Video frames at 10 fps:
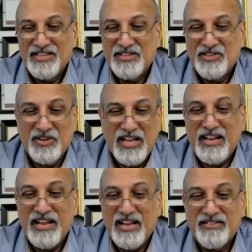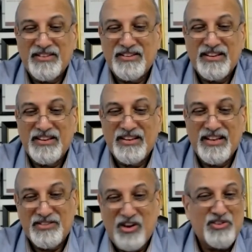So
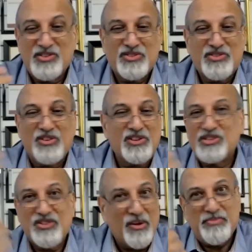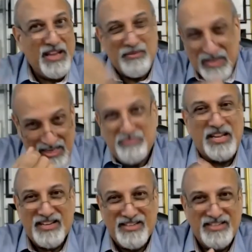that's not going to stop the epidemic.
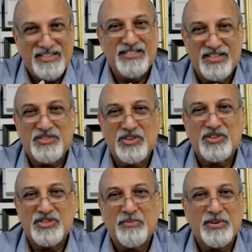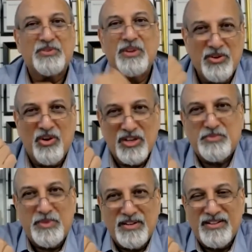It's just going to stop us going to
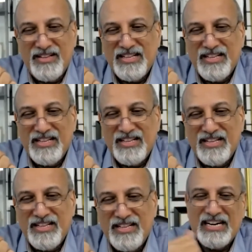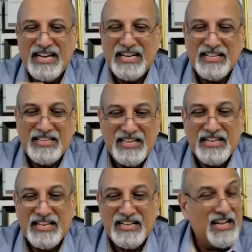hospital. And I
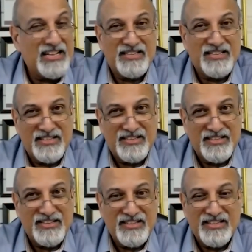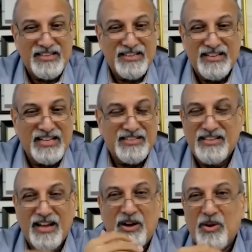think that's
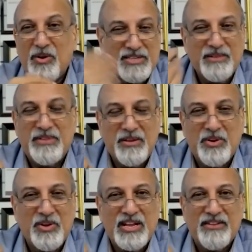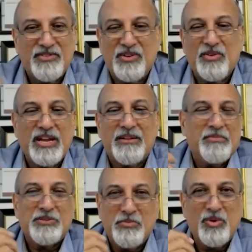now something we're going to have to look at
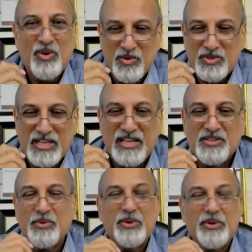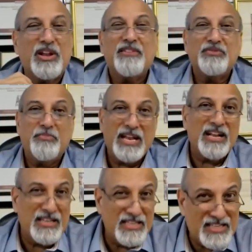much more closely. So we're going to have to better
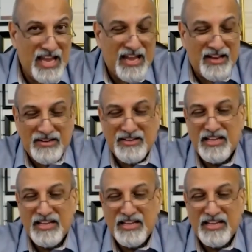understand